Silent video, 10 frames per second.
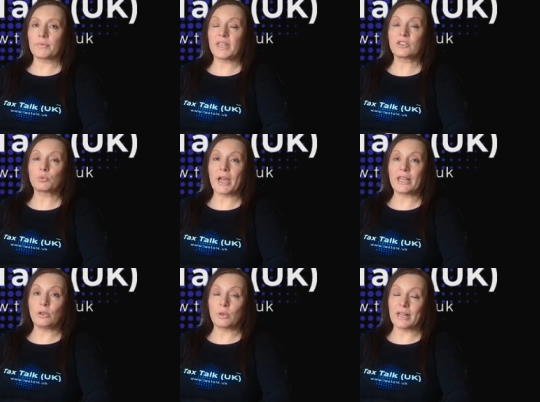this
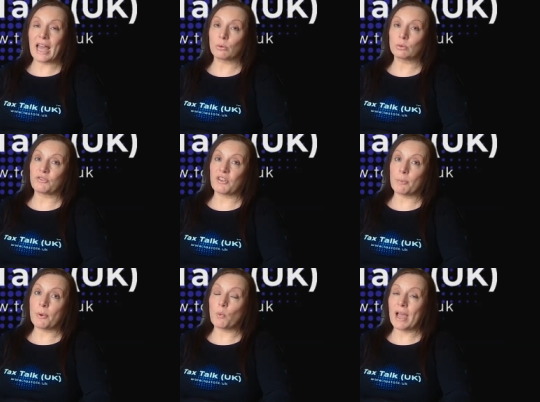way, you can help
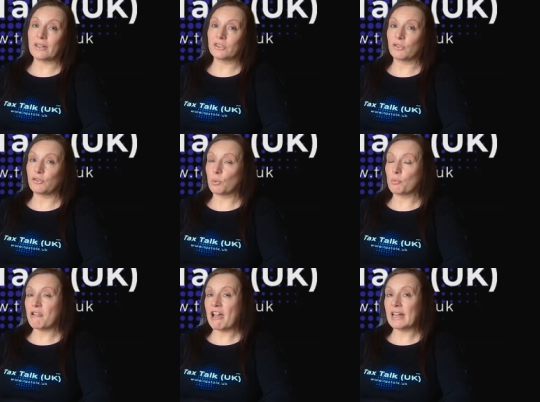develop awareness of your
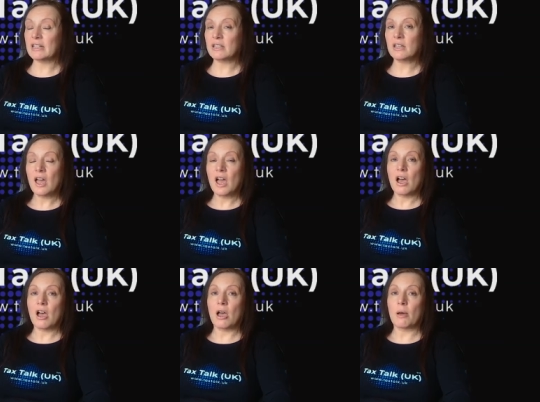brand,
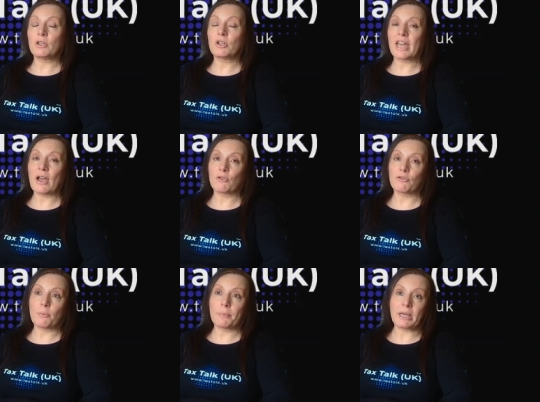um, look
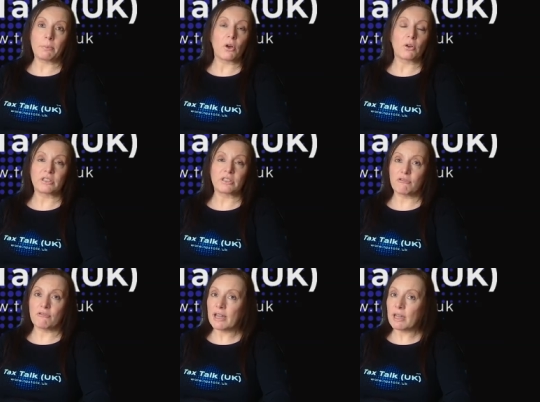out for people
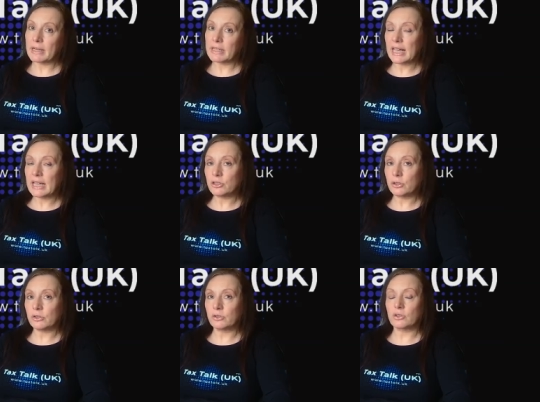asking for
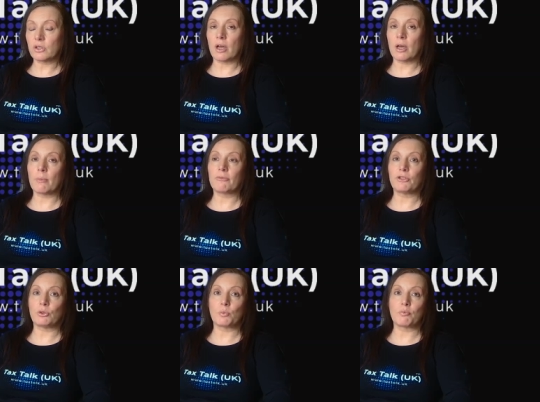recommendations for
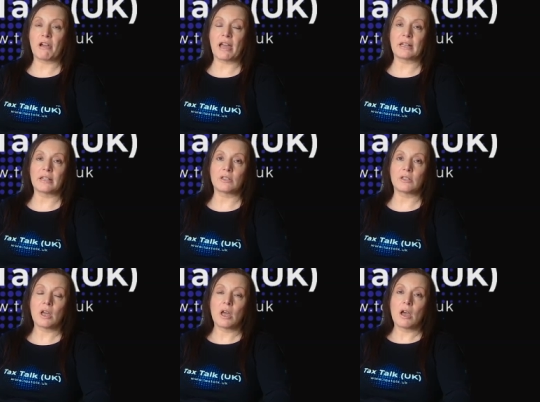your
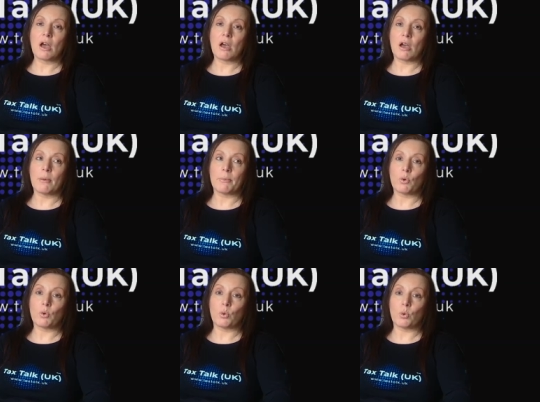brand,
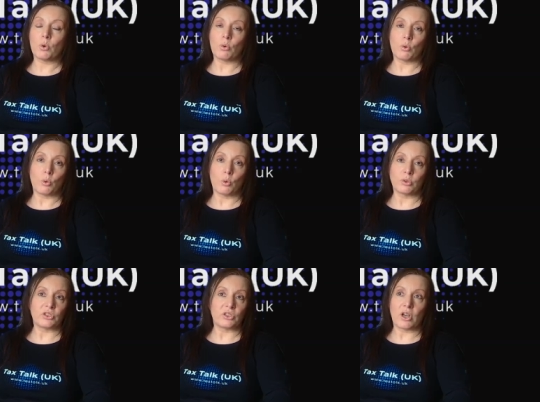um, or
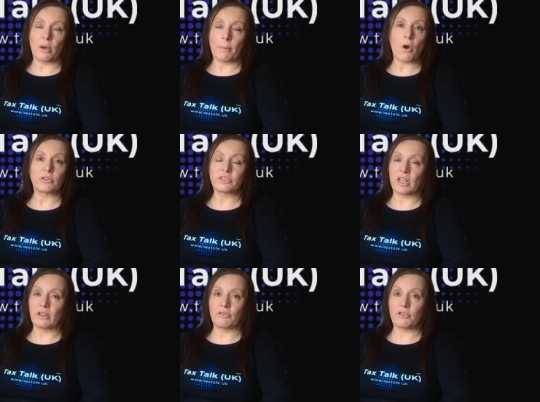or um,
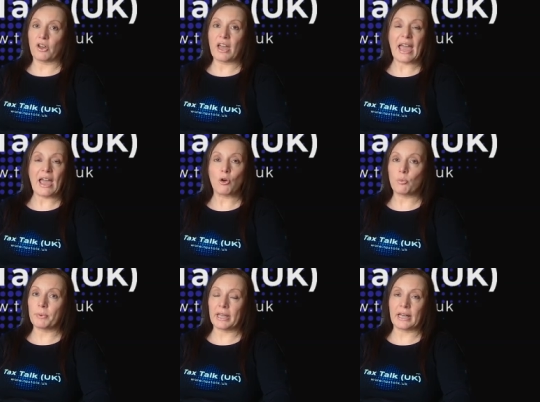asking for
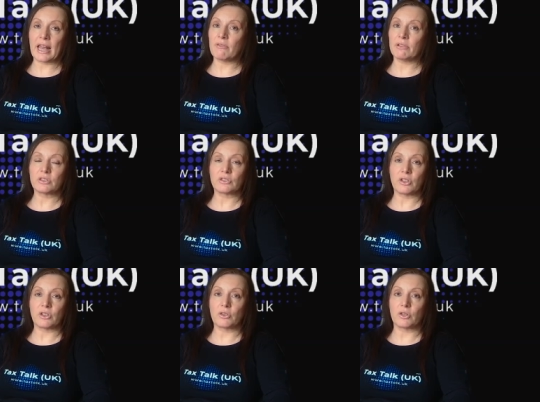help in areas
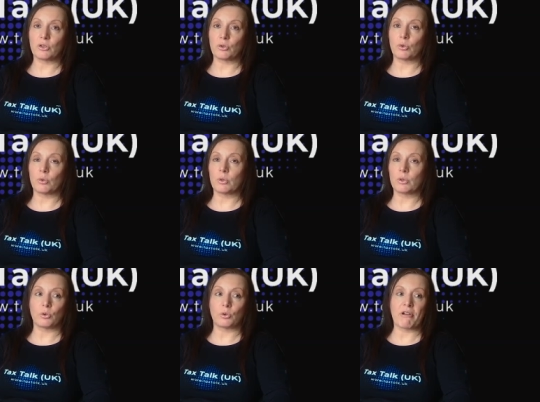that that your
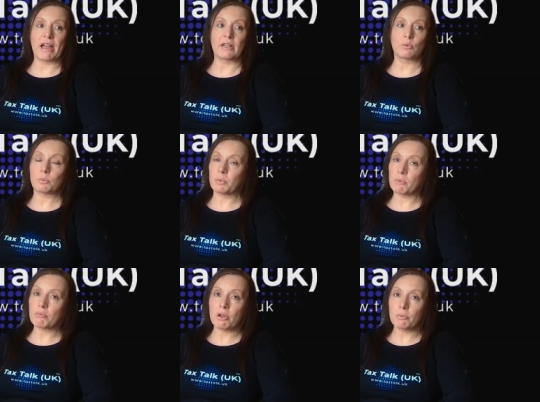your brand would
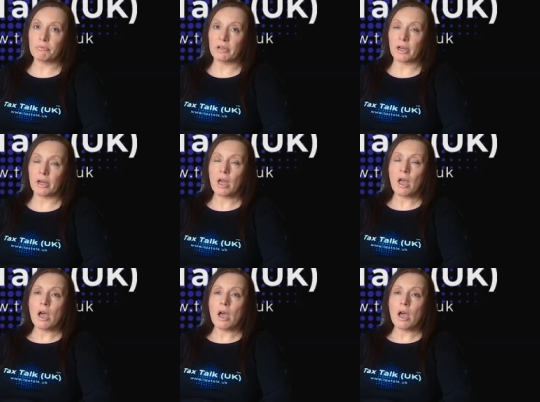be appropriate.